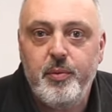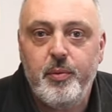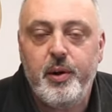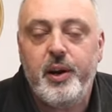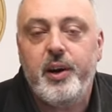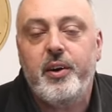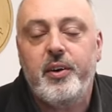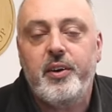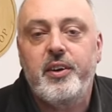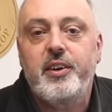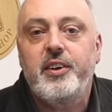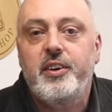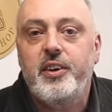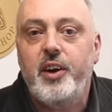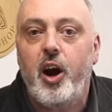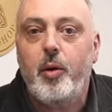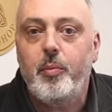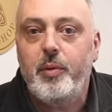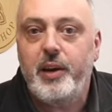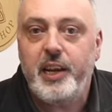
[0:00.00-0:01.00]
where
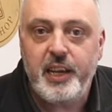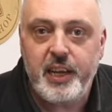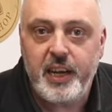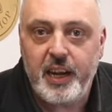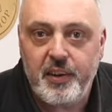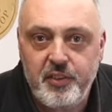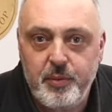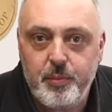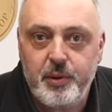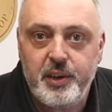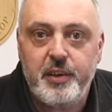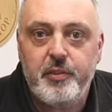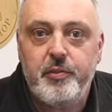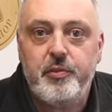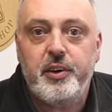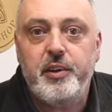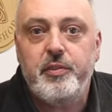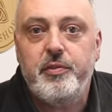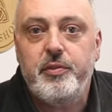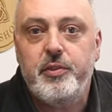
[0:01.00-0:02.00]
normally you'd have to buy a
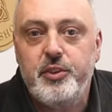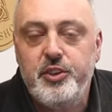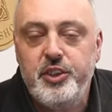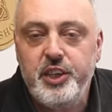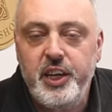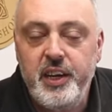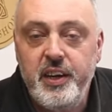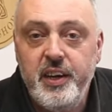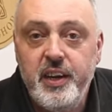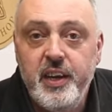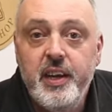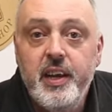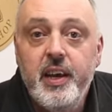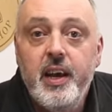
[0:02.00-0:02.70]
5 foot sheet.